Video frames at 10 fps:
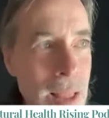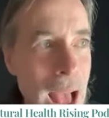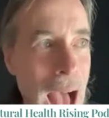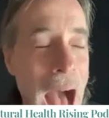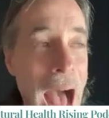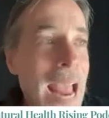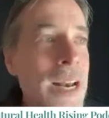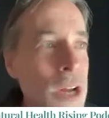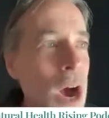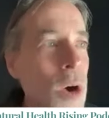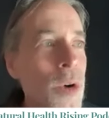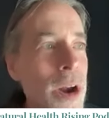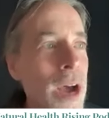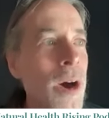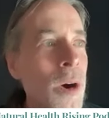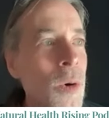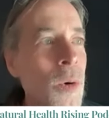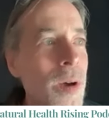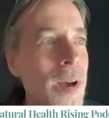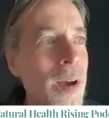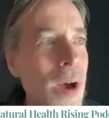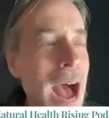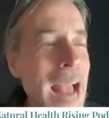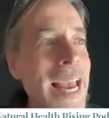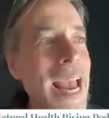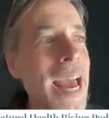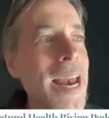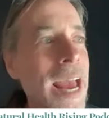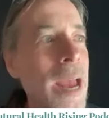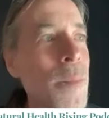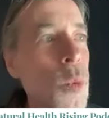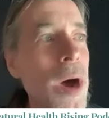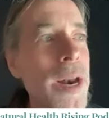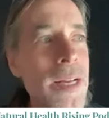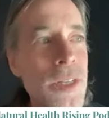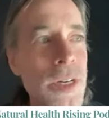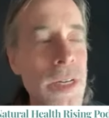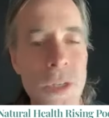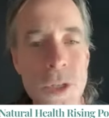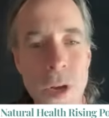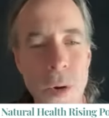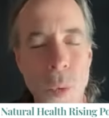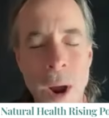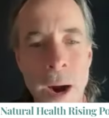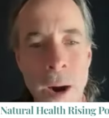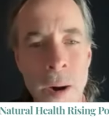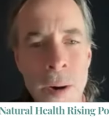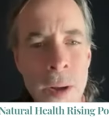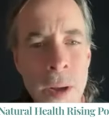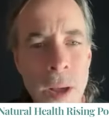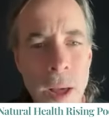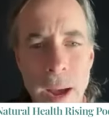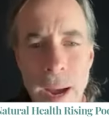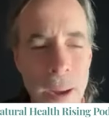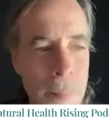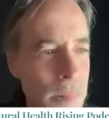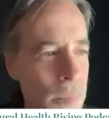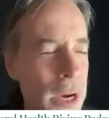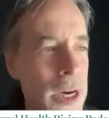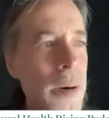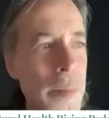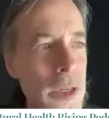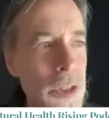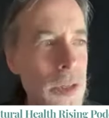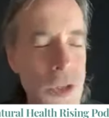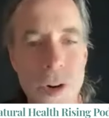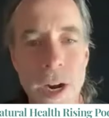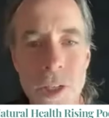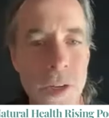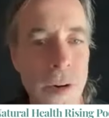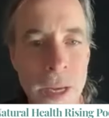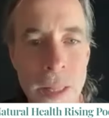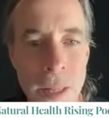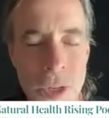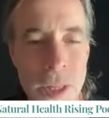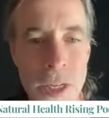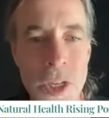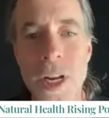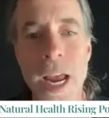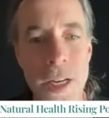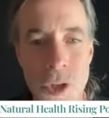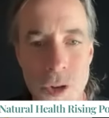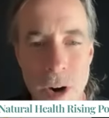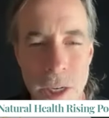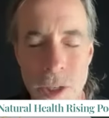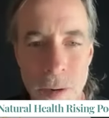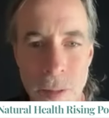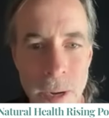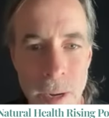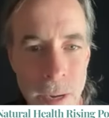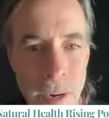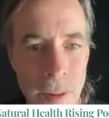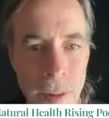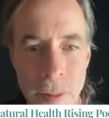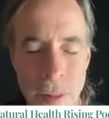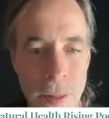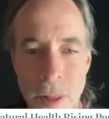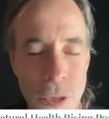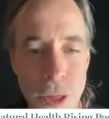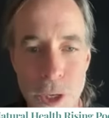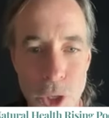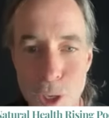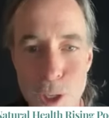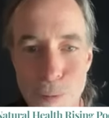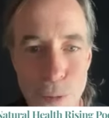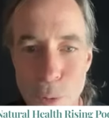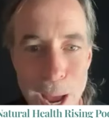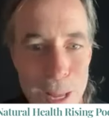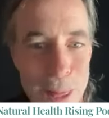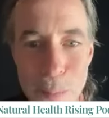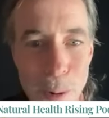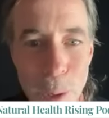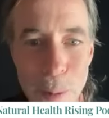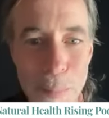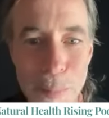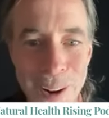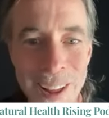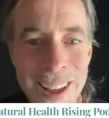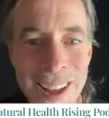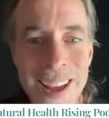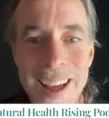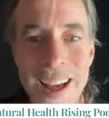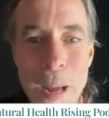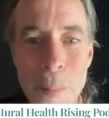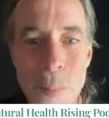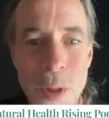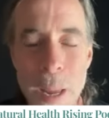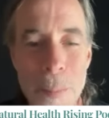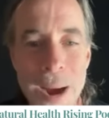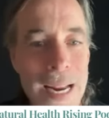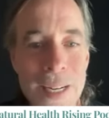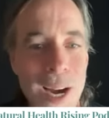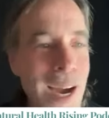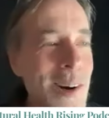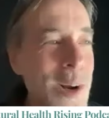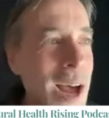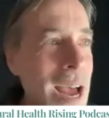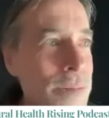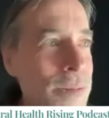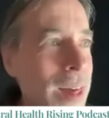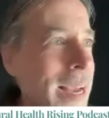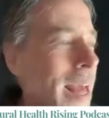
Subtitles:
I don't know. I can't name one instance where the commercial structure, the status structure, the church of the red and the blue people, in my entire life, like,